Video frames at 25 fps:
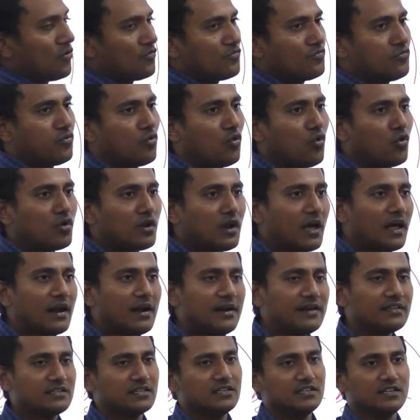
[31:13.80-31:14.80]

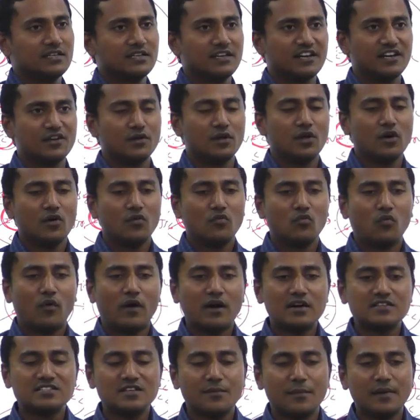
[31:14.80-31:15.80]
400 centigrade.
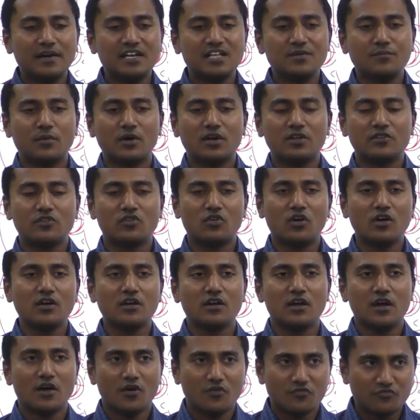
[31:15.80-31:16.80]
What is the melting point of the
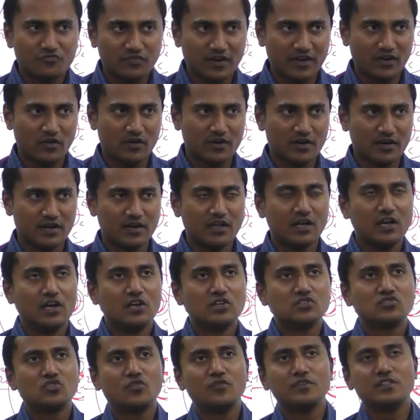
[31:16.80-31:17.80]
rock? 500.
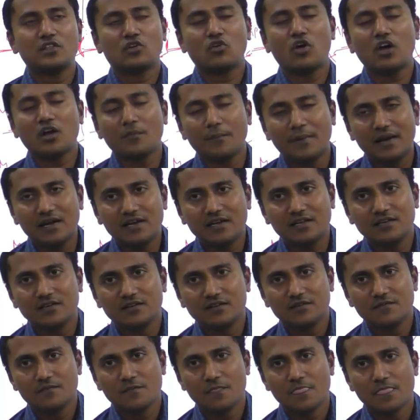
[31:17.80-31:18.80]
So, will the rock melt?
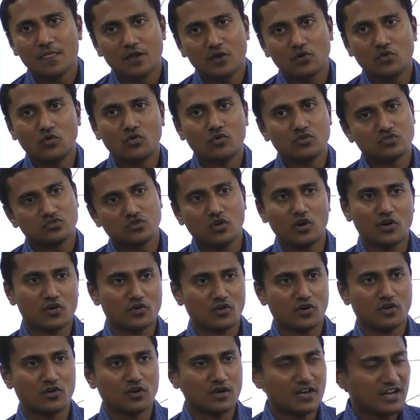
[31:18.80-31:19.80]
No, solid
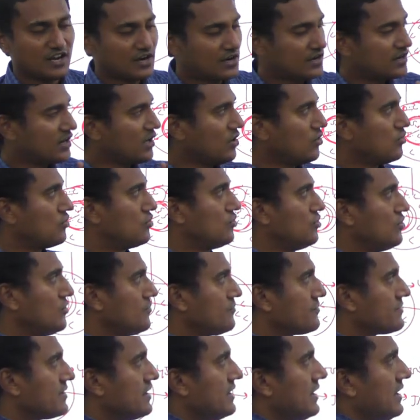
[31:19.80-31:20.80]
rock. Now,
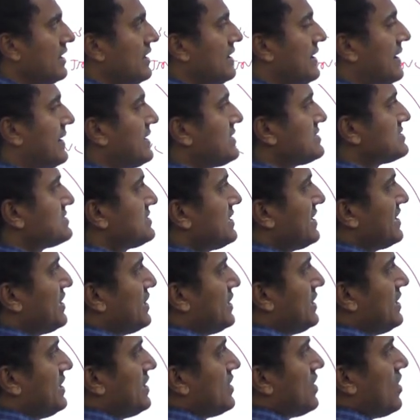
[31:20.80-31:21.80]
let us
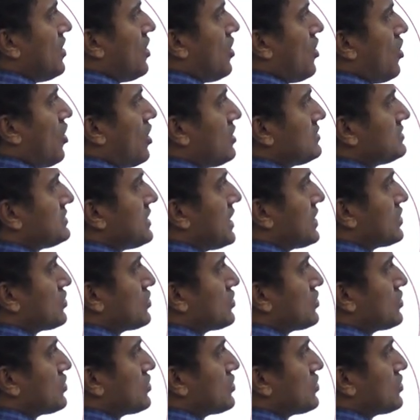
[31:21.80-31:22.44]
say on the